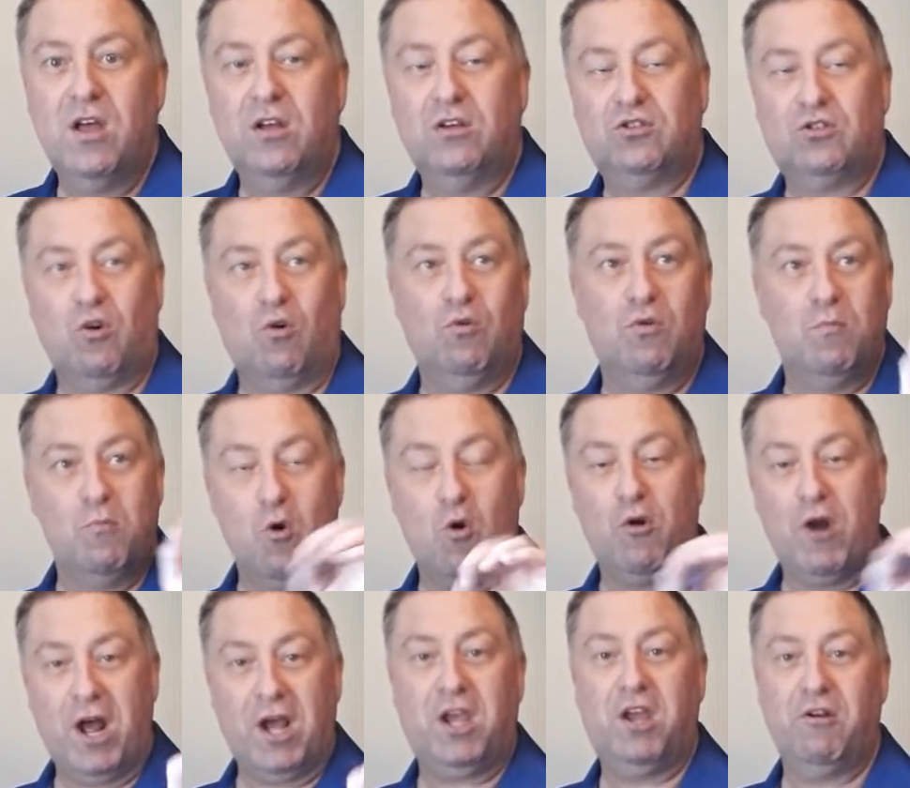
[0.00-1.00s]
So the
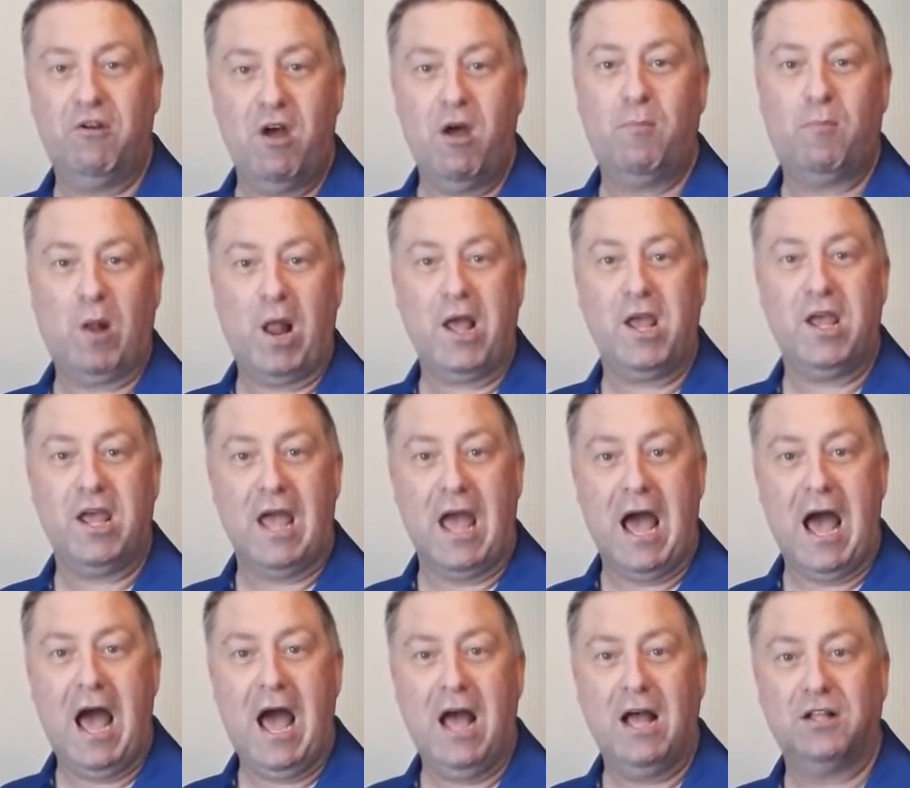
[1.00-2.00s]
more accurate a player you
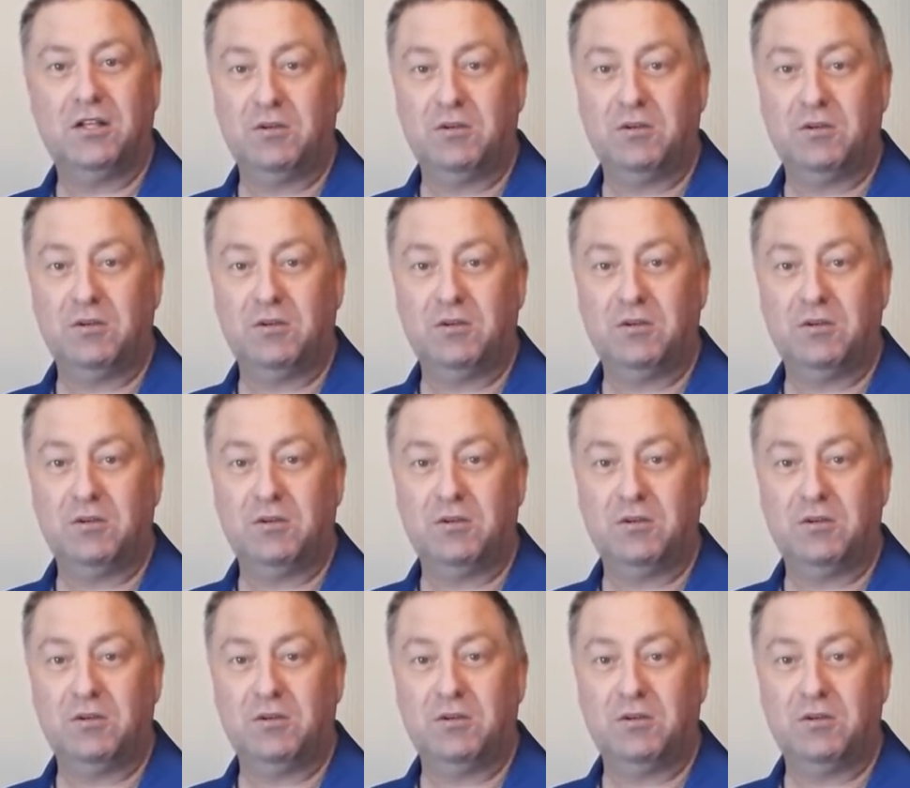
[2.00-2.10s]
are,